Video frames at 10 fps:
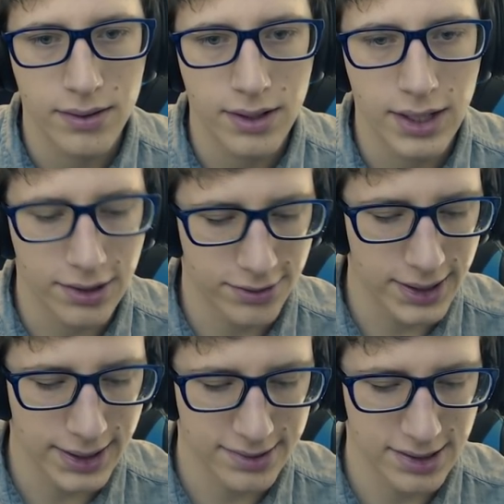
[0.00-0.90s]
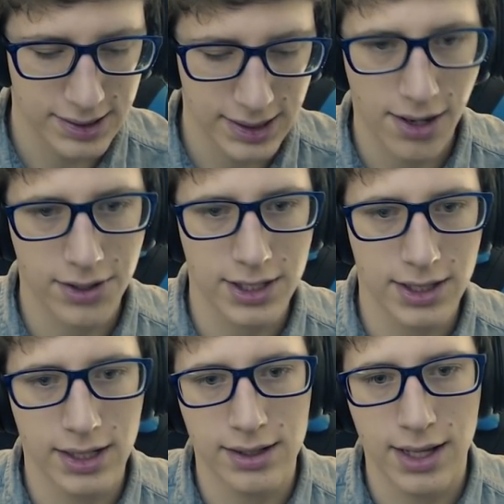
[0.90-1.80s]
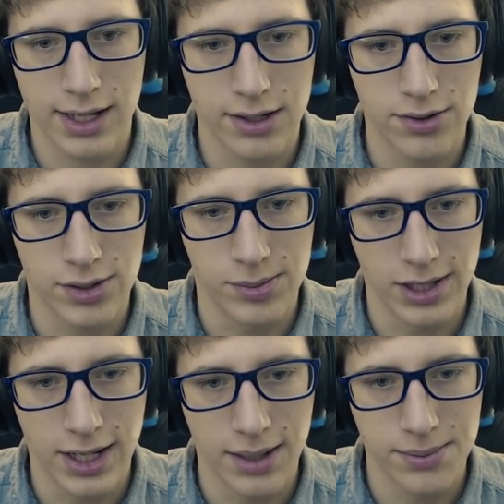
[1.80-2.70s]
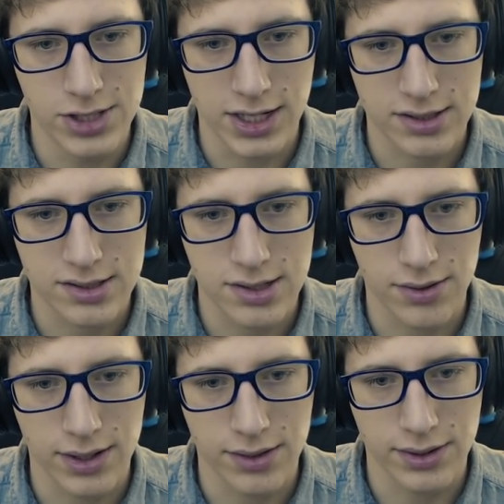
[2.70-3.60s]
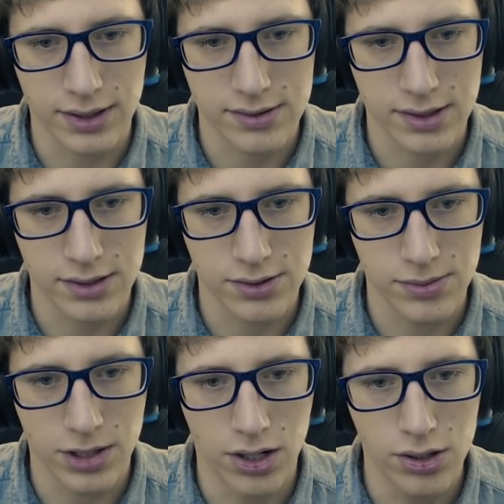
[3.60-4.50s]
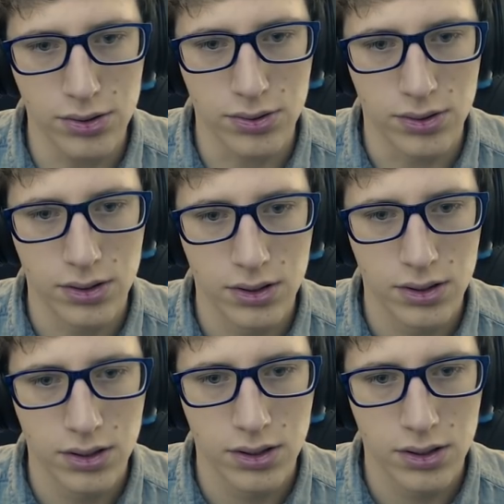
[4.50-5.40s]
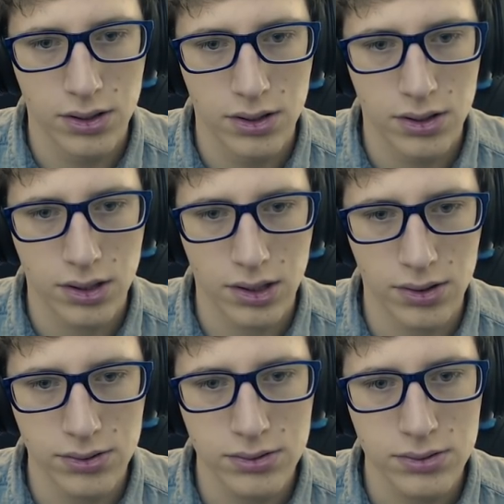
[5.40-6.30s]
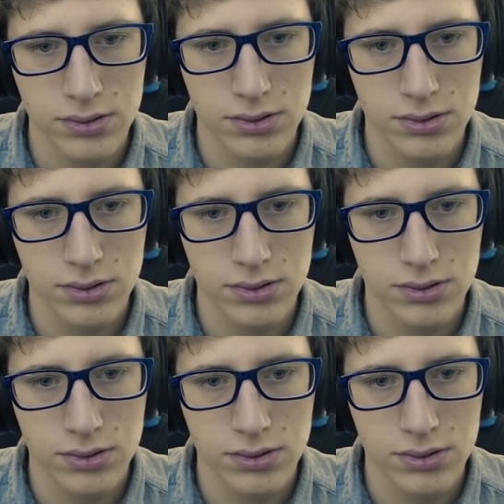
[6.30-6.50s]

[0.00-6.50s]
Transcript: I don't think this is calculated like a normal object, so I don't think it's gonna do... Oh! Oh?